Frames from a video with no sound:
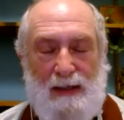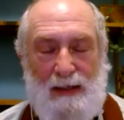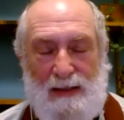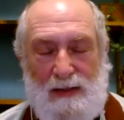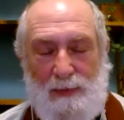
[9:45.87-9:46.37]

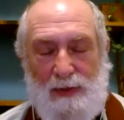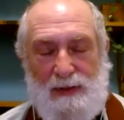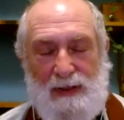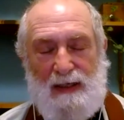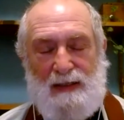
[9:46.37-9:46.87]
I suppose
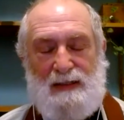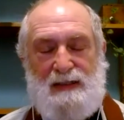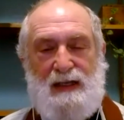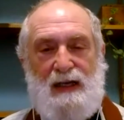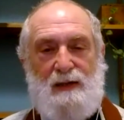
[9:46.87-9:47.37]
I didn't
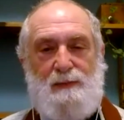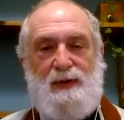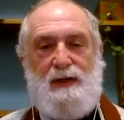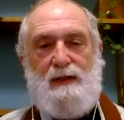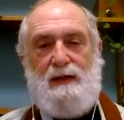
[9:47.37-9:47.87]
say it,
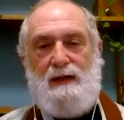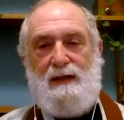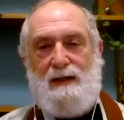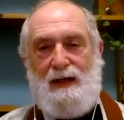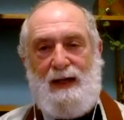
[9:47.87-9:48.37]
but,
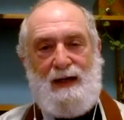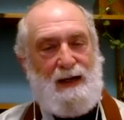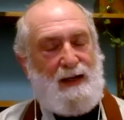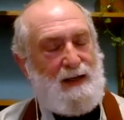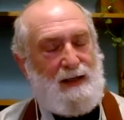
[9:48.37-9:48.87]
and I,
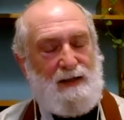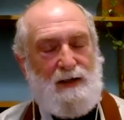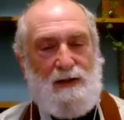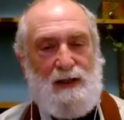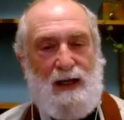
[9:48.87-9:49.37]
and I
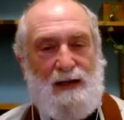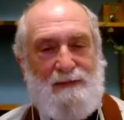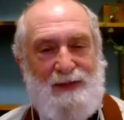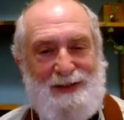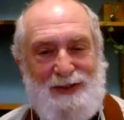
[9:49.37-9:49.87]
know a lot of
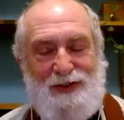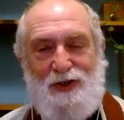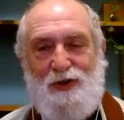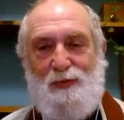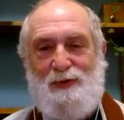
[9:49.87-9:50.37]
this is
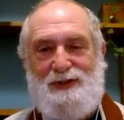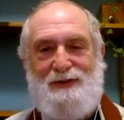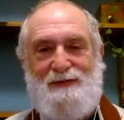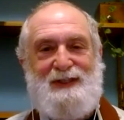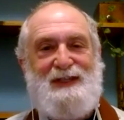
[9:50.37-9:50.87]
hubris
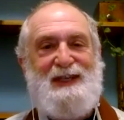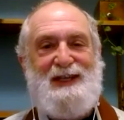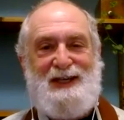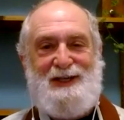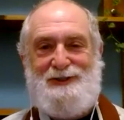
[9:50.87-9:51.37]
of a
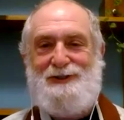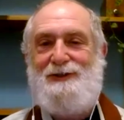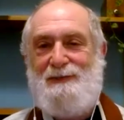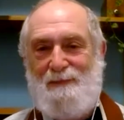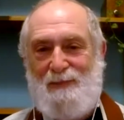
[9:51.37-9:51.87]
teenager,
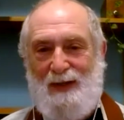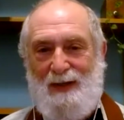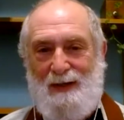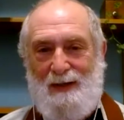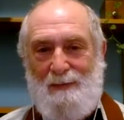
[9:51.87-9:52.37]

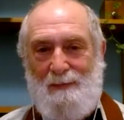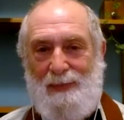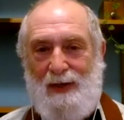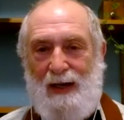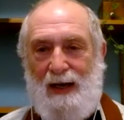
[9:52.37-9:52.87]

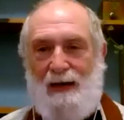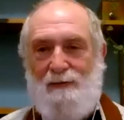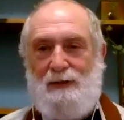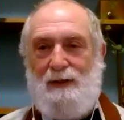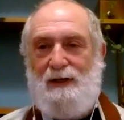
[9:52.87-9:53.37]
but I
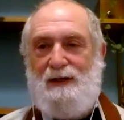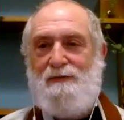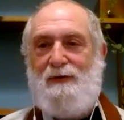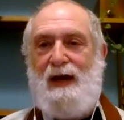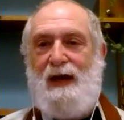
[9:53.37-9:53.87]
would look
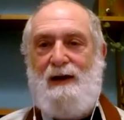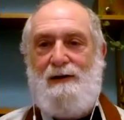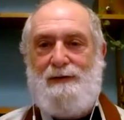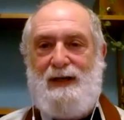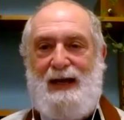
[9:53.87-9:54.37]

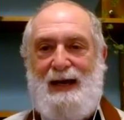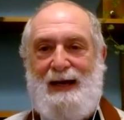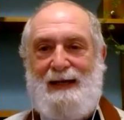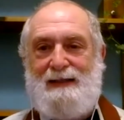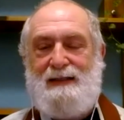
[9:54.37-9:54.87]
around
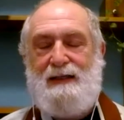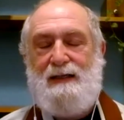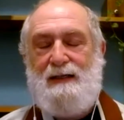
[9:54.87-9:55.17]
at